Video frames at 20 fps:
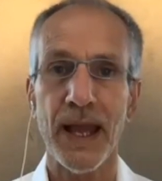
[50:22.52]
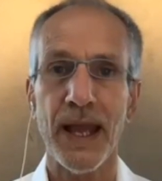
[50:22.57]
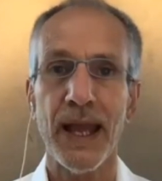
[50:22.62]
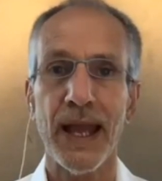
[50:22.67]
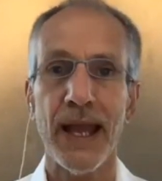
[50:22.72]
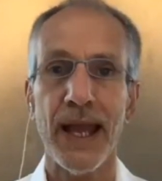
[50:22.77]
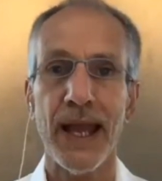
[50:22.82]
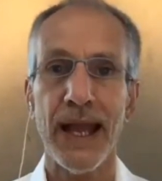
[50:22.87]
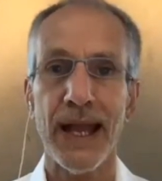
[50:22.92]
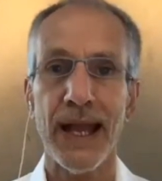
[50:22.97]

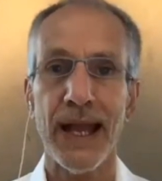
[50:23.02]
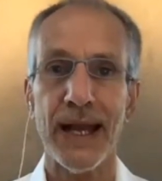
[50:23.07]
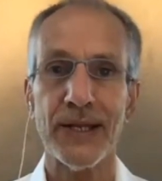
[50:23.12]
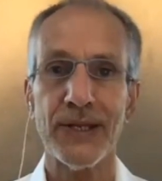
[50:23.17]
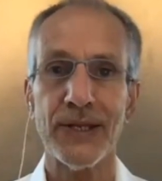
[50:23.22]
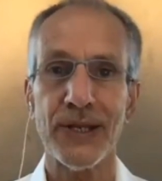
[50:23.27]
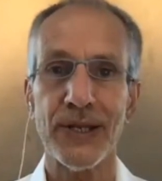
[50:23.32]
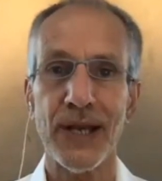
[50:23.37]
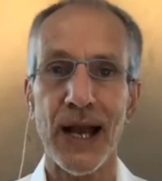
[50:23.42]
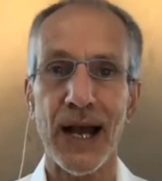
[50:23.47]
And
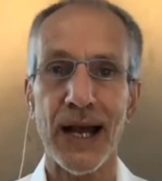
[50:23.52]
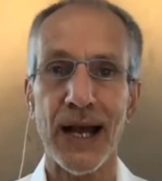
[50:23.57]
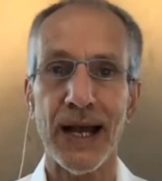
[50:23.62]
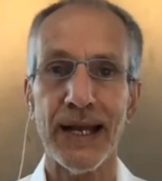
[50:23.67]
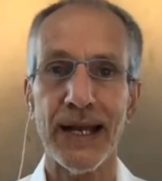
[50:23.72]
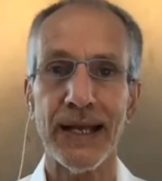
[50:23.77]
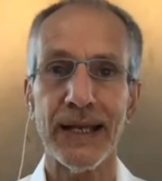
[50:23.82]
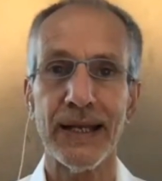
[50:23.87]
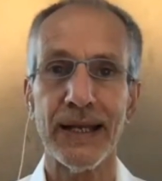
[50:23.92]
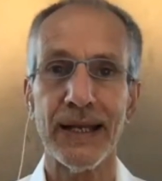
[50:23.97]

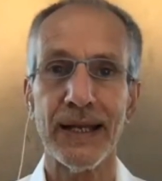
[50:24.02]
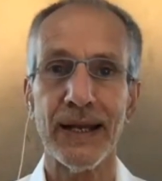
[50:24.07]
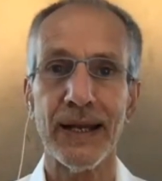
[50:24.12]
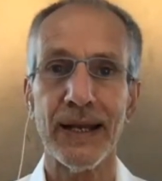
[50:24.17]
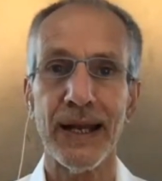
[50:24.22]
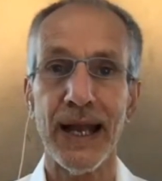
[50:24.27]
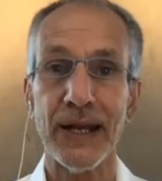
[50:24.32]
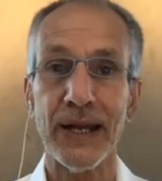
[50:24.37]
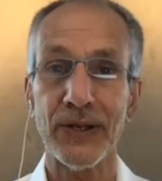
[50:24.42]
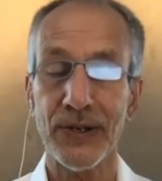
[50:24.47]
I
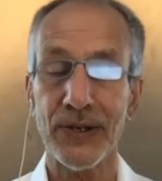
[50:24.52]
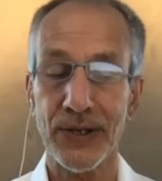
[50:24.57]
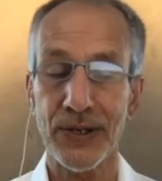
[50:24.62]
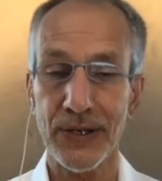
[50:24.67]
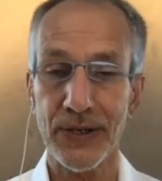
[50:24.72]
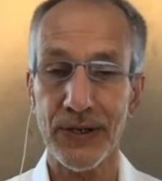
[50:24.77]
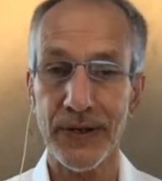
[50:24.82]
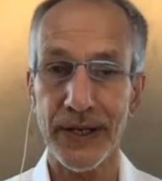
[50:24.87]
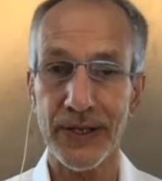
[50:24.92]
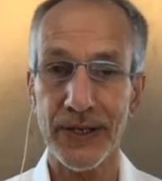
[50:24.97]

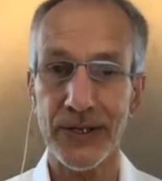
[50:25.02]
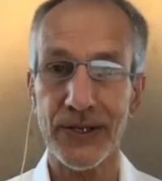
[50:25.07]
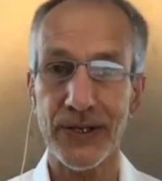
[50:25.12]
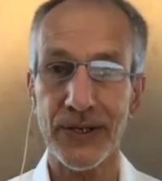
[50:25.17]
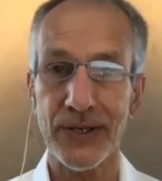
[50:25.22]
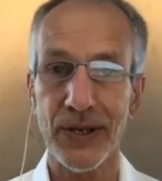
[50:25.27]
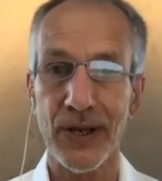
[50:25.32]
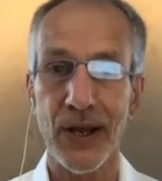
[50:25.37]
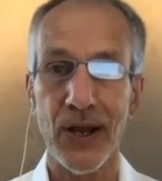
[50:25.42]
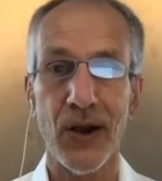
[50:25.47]
encourage
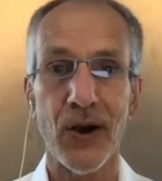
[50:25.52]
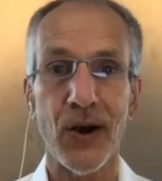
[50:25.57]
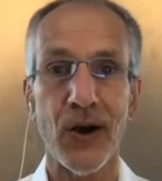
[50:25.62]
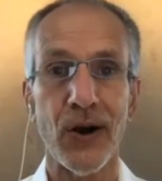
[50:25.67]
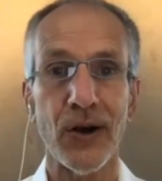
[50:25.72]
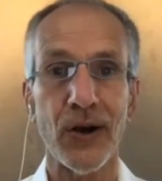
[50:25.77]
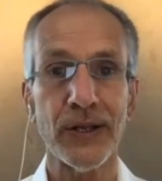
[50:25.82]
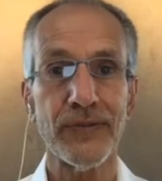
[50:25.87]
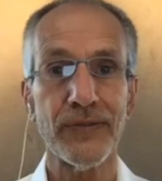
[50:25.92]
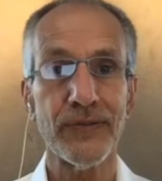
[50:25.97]

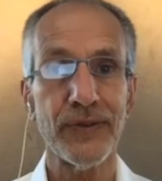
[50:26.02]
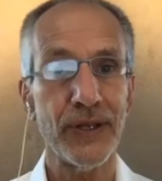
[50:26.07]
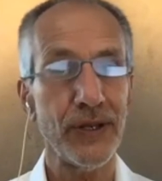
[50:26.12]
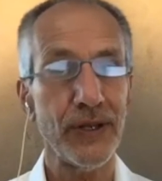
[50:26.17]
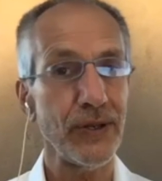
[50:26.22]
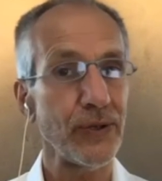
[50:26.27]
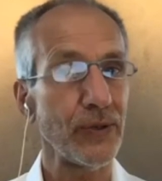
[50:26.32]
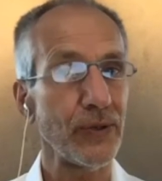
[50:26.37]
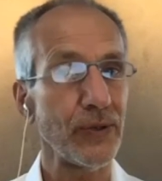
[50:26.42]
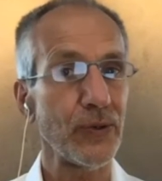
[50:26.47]
all of
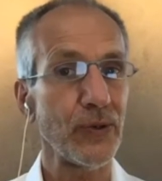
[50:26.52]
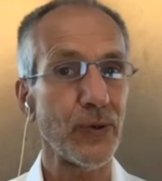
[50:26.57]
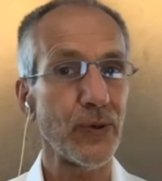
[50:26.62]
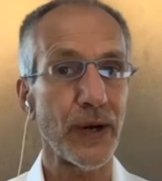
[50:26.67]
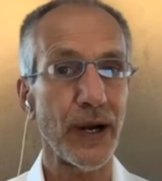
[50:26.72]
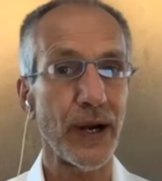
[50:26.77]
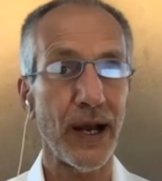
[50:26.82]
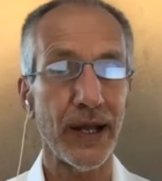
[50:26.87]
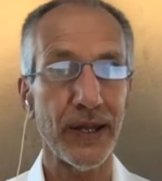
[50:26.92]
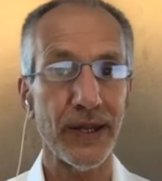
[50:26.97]
you who are
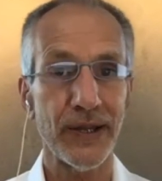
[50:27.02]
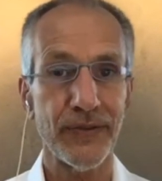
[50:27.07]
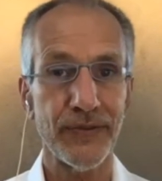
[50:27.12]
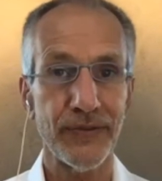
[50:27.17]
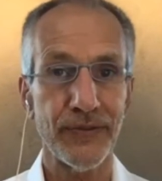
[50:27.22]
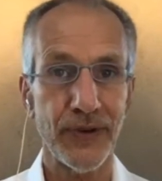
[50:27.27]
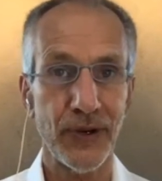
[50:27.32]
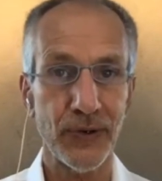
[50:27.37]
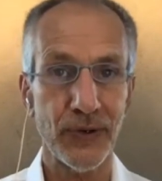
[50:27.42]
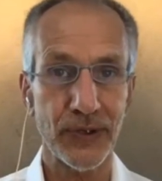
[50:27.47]
on the
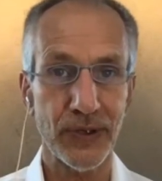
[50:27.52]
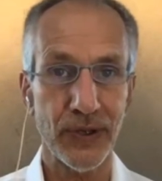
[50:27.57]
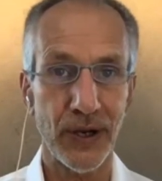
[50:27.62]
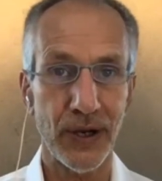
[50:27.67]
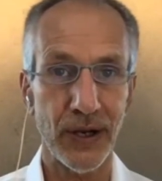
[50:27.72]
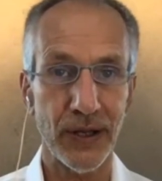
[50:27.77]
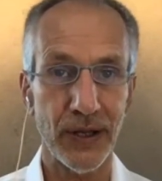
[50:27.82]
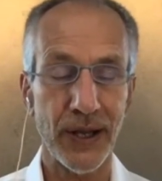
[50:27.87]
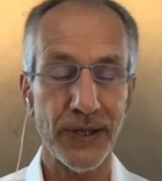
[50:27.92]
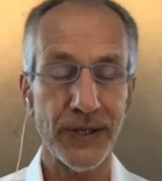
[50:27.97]
phone
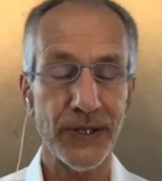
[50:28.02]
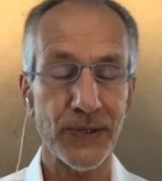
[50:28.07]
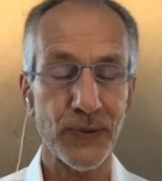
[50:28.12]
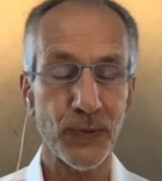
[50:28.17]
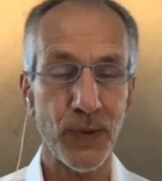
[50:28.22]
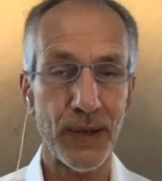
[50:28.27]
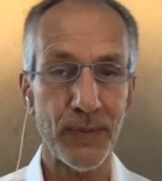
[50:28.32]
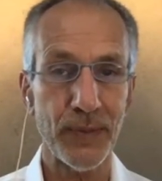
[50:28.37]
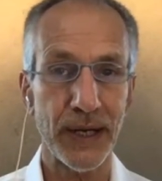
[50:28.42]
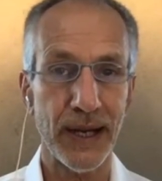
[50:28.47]
call on this
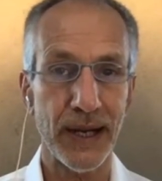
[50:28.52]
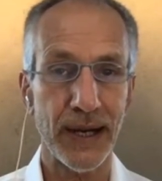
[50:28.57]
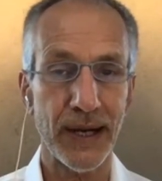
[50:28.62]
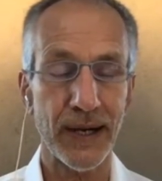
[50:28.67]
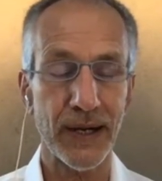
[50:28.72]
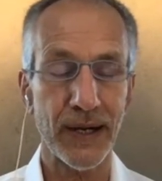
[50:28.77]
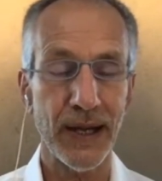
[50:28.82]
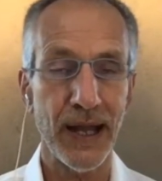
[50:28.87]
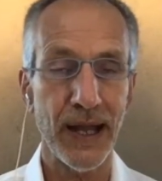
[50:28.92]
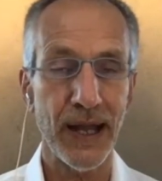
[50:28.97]
webinar
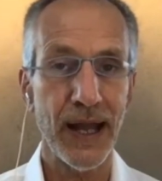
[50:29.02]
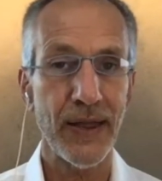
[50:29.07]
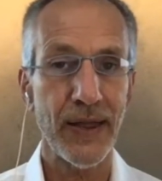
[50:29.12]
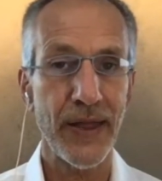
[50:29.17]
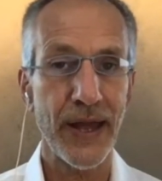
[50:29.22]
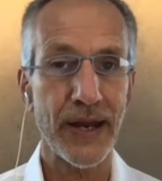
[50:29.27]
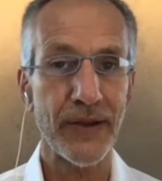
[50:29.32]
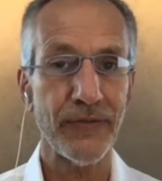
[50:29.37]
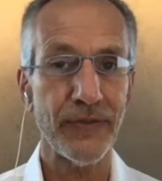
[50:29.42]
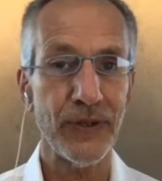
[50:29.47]
that
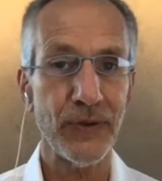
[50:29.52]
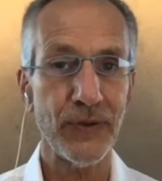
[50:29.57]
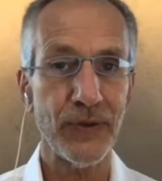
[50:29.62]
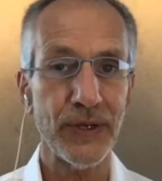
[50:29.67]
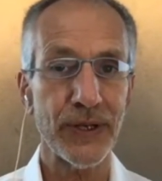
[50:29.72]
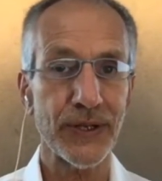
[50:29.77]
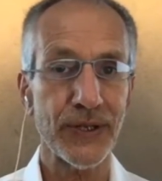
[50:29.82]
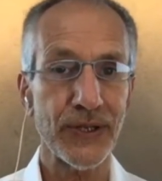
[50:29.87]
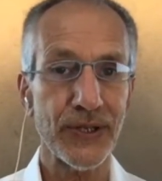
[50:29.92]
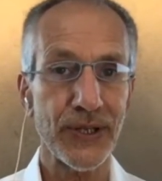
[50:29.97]
if you
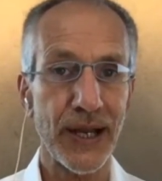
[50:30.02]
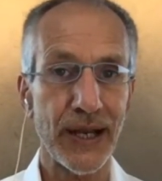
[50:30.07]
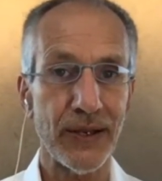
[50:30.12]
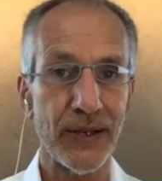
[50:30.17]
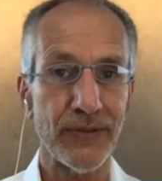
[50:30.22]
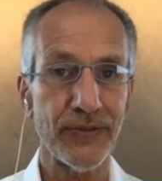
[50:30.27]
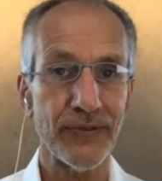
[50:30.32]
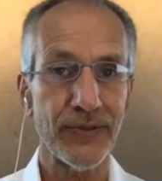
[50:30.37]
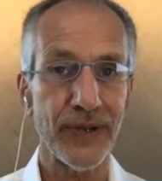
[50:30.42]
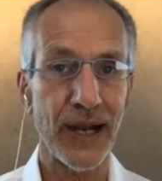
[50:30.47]

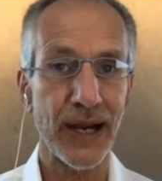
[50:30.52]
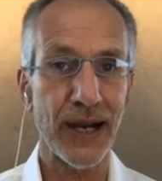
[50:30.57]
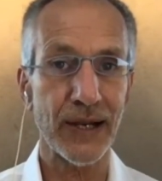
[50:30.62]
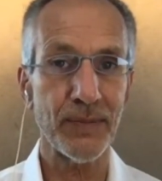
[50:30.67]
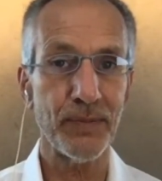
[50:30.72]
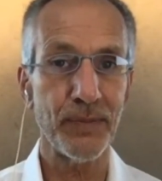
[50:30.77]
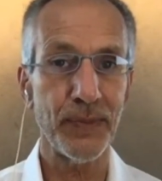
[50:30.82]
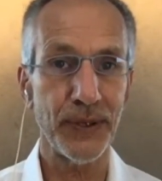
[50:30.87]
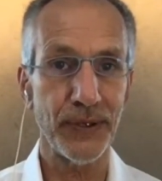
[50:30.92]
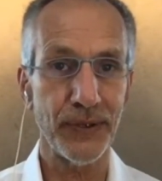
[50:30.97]
yourself are
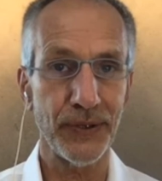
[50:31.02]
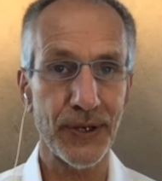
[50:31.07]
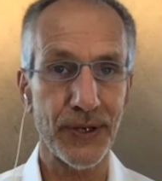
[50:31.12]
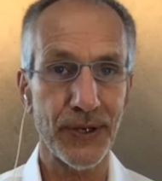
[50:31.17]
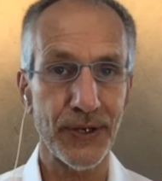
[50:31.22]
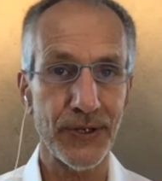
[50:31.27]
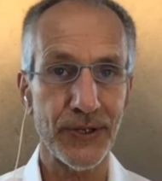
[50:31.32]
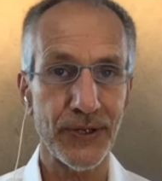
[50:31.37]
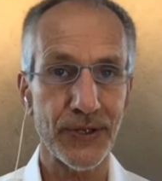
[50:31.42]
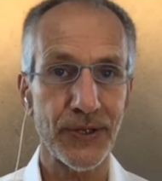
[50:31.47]

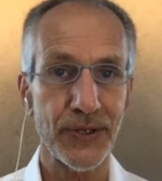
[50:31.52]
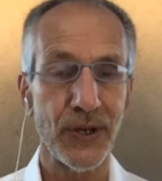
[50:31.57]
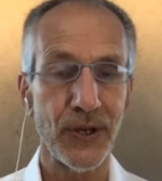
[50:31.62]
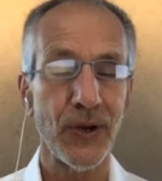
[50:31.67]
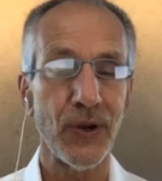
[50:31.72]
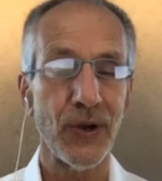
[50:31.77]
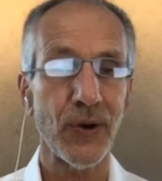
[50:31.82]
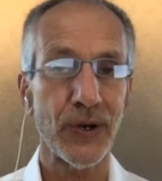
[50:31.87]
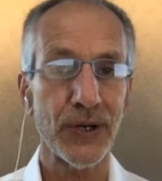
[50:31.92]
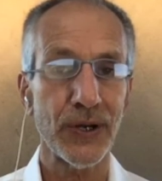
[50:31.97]
builders
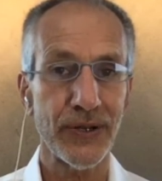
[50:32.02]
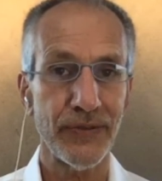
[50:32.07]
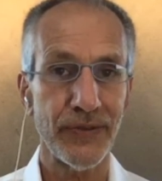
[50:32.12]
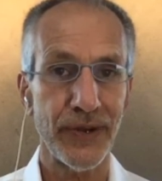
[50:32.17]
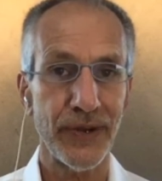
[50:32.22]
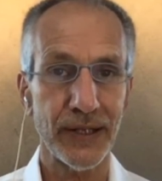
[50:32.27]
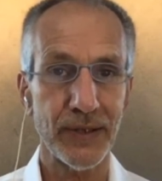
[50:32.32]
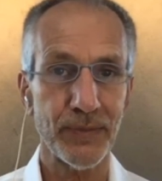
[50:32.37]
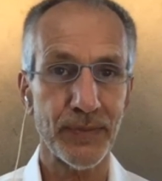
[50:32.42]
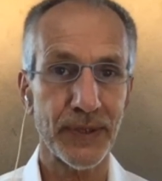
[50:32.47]
or
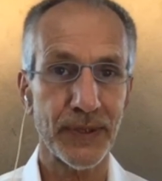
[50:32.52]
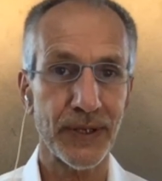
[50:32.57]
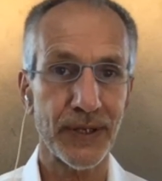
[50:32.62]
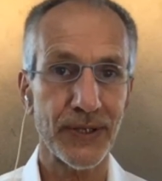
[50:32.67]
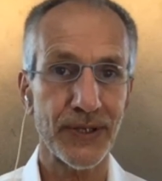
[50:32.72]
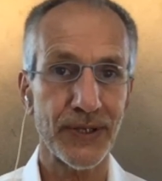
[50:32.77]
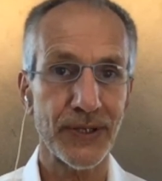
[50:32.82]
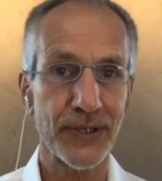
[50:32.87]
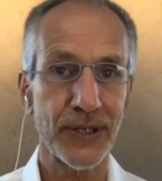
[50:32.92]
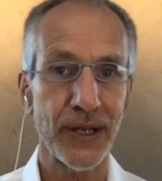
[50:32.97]

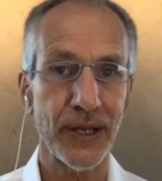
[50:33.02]
developers,